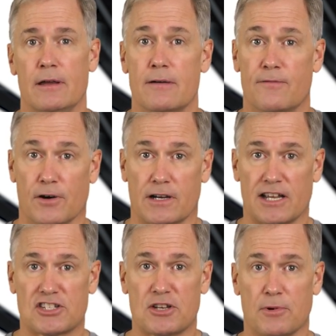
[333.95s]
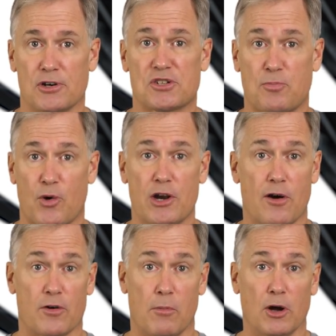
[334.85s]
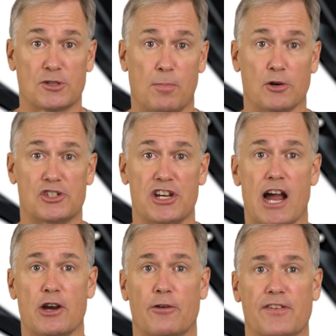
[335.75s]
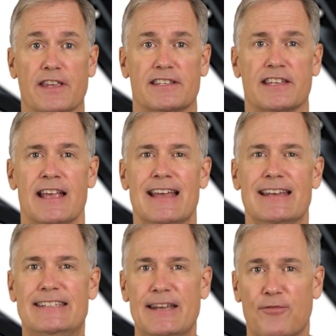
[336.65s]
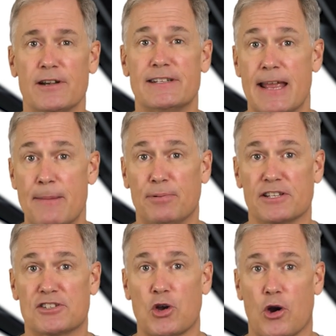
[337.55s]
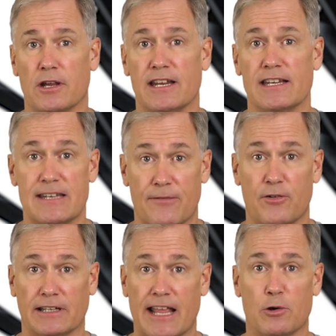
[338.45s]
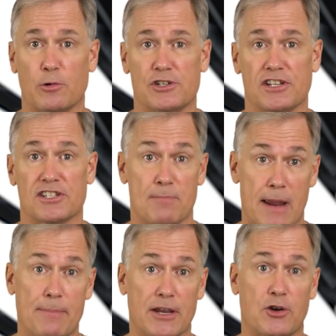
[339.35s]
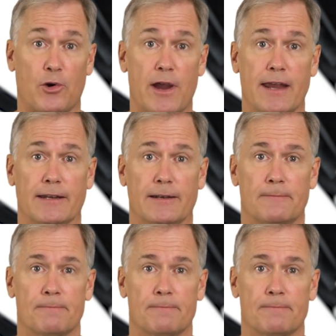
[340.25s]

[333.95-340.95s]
For customers spread over multiple geographies, different templates targeting different languages may be created.